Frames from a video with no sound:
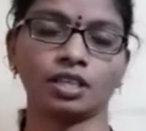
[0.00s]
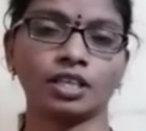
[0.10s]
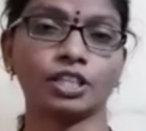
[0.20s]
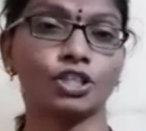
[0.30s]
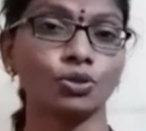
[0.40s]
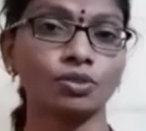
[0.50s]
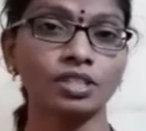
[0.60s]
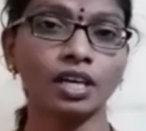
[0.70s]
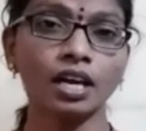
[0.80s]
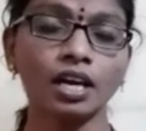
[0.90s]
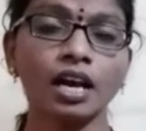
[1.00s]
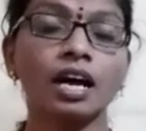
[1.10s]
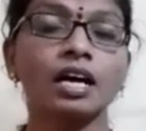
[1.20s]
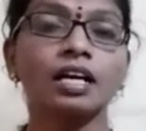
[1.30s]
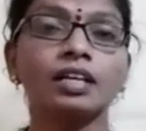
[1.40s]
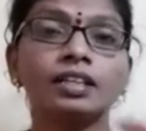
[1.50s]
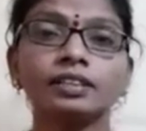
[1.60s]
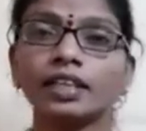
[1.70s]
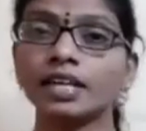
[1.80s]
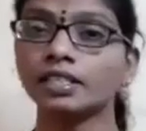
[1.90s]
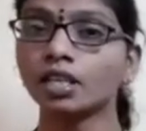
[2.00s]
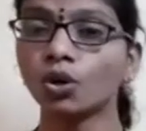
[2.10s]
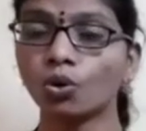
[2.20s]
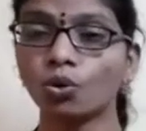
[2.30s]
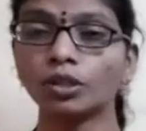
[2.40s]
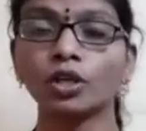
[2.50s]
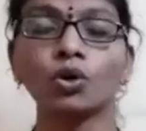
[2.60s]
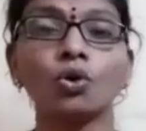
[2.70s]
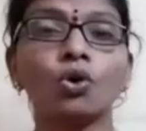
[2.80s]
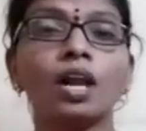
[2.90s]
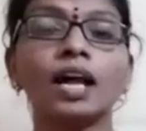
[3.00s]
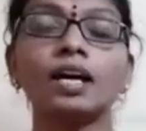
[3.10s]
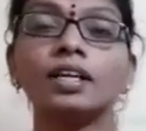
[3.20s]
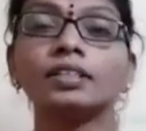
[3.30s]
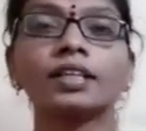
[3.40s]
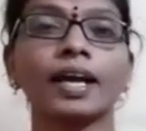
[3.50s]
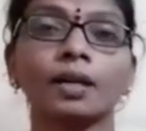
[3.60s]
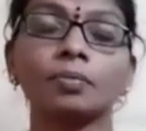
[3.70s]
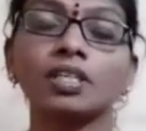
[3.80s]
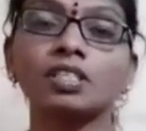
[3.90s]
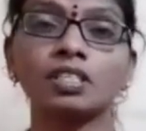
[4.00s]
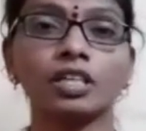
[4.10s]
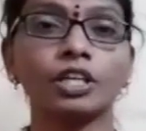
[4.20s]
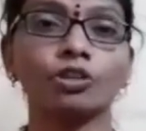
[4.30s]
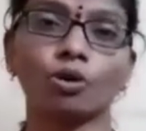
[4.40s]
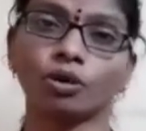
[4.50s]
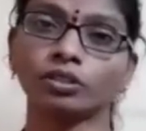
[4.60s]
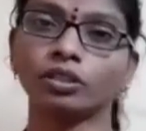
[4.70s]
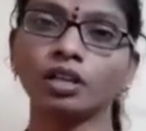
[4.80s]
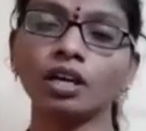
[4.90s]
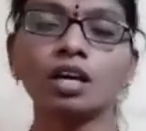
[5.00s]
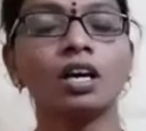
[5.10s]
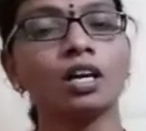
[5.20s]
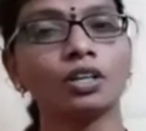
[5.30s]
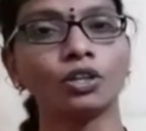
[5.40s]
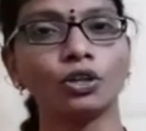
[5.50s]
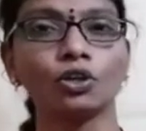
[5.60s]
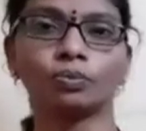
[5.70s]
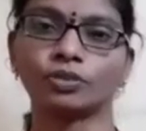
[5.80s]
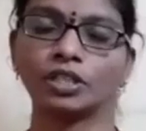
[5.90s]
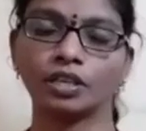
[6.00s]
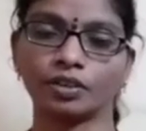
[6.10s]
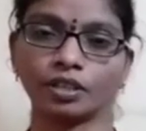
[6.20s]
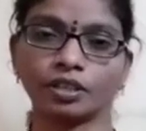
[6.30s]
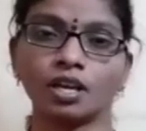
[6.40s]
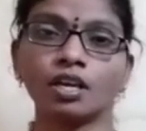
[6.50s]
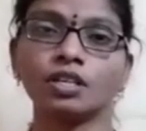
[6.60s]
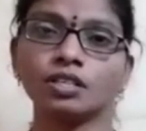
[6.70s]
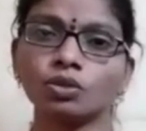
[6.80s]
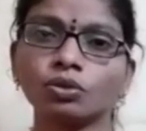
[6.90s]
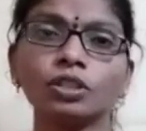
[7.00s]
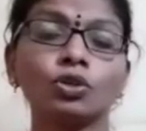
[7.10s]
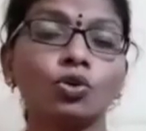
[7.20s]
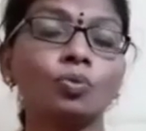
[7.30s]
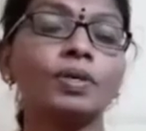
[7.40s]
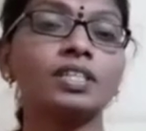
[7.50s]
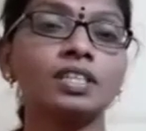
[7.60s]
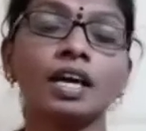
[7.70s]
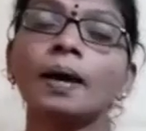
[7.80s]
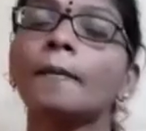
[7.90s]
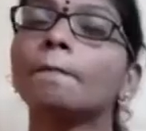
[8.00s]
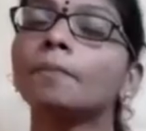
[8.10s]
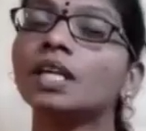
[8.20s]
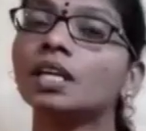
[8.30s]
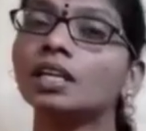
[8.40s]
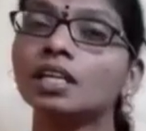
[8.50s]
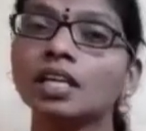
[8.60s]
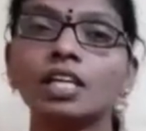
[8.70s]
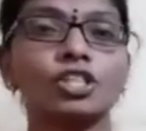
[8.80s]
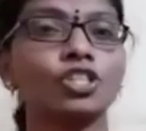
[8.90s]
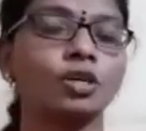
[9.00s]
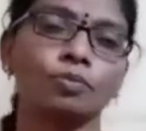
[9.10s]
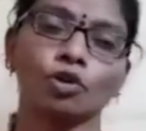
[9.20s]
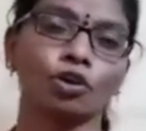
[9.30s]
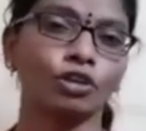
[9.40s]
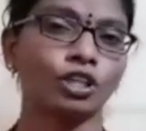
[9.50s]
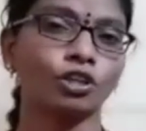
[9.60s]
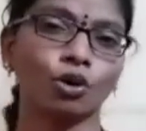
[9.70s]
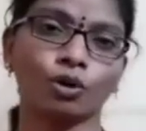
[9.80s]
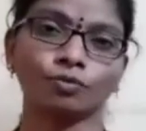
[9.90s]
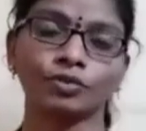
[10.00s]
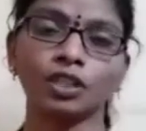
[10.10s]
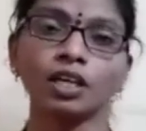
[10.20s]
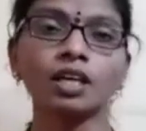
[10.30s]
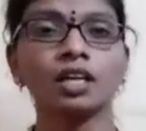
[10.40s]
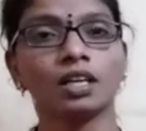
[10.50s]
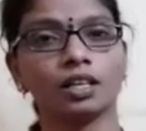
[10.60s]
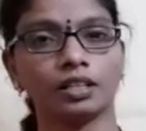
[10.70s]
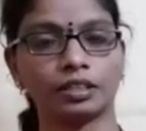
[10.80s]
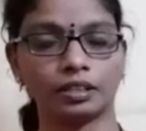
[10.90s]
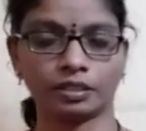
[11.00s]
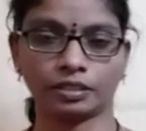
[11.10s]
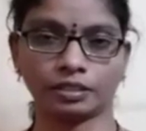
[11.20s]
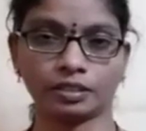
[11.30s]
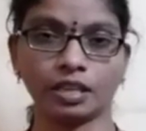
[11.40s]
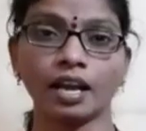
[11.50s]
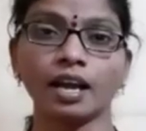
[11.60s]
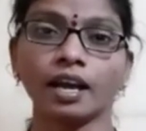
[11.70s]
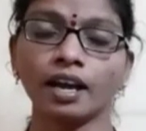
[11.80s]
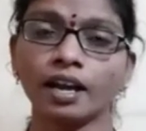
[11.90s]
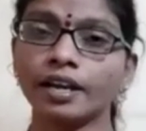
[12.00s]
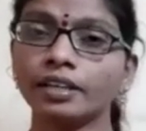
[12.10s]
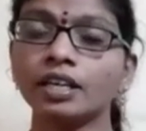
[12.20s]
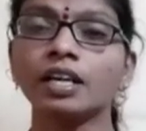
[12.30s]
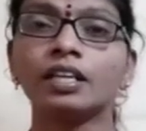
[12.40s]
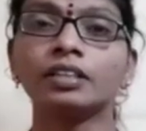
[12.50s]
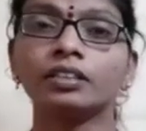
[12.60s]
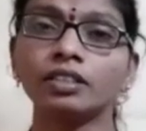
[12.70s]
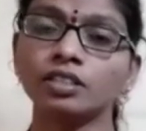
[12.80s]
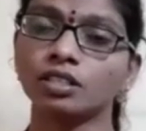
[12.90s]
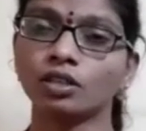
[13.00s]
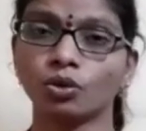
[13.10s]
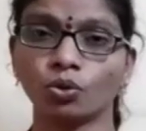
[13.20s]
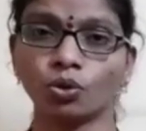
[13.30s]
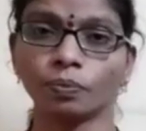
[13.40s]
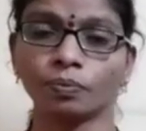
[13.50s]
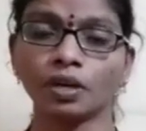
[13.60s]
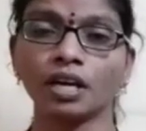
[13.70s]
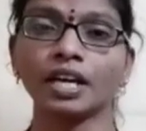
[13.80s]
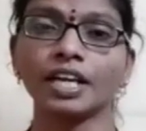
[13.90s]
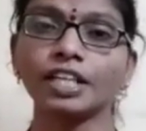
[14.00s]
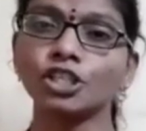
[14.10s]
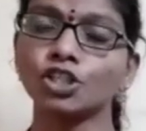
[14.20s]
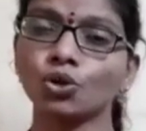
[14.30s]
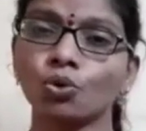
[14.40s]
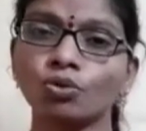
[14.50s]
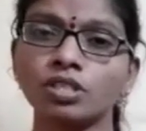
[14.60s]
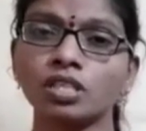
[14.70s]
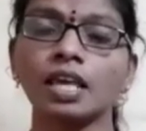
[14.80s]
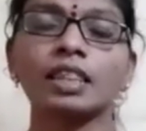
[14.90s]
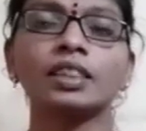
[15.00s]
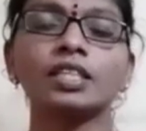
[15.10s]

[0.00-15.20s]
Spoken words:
It shows the earth as a whole. The whole earth can be seen on the globe, children. So the globe is a miniature model of the earth. And this globe, it shows the